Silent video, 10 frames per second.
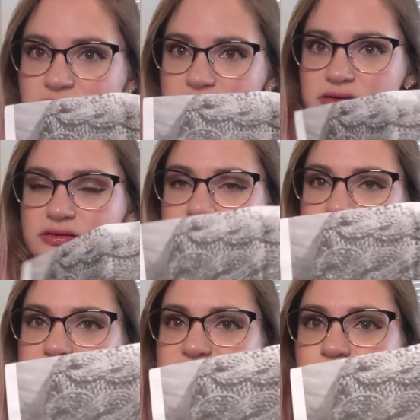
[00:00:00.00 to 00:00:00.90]

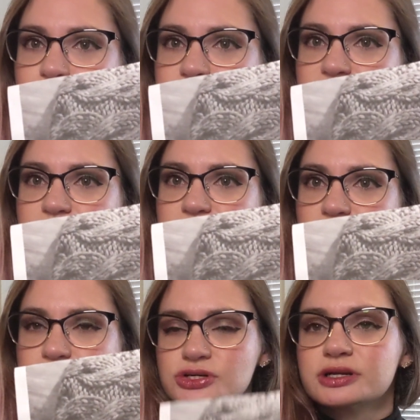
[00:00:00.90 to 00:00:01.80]
That's a pretty good
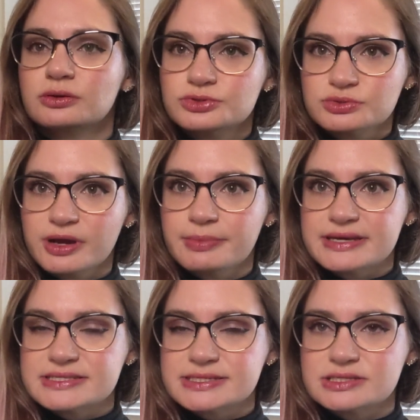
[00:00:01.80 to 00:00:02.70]
picture, and I will do my
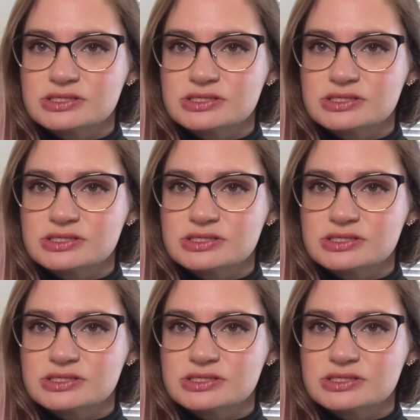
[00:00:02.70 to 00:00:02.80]
best to